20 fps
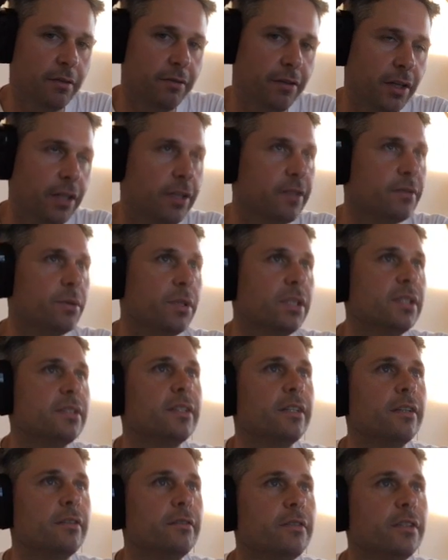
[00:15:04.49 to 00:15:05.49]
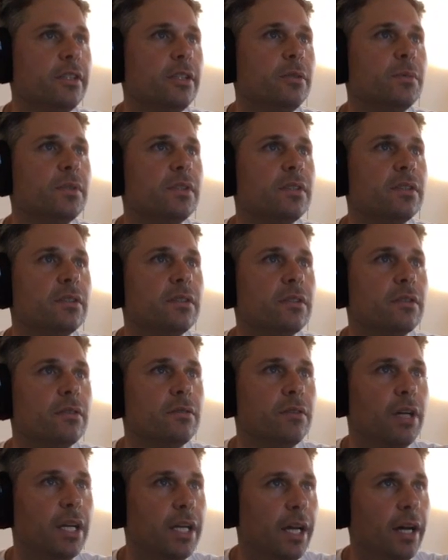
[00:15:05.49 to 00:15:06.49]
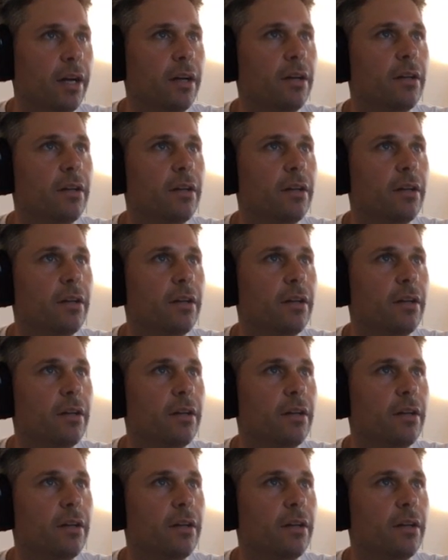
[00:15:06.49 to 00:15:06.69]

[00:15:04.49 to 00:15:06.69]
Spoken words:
funnest ones that I've filmed right now.